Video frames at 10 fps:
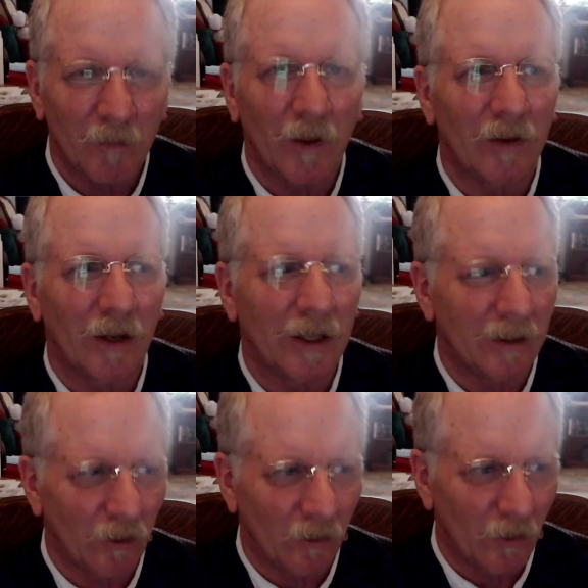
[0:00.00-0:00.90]
but like
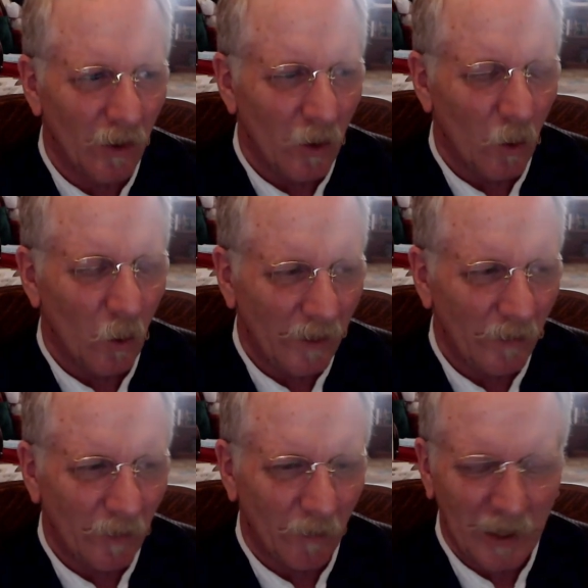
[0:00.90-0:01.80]
there's one of
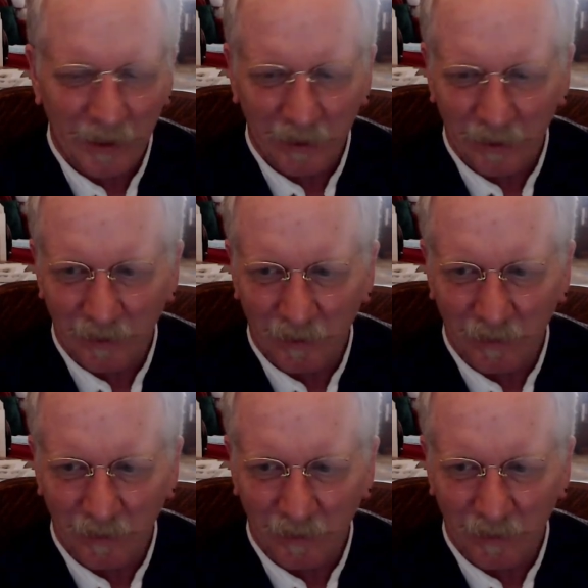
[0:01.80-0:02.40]
the main